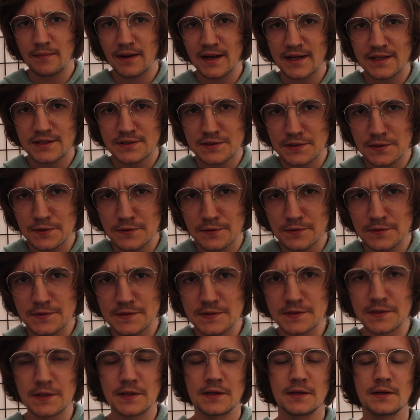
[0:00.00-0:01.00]
my
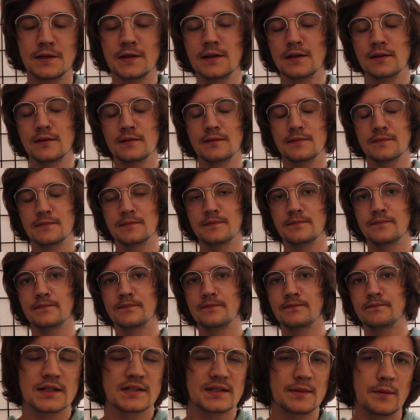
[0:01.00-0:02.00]
dudes.
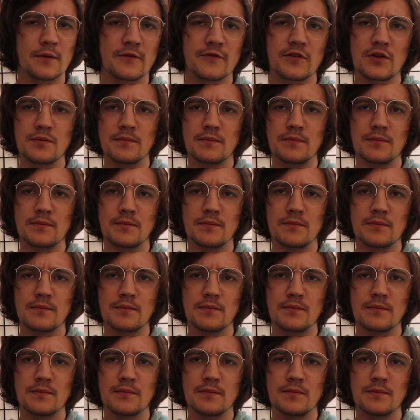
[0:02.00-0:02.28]
Some of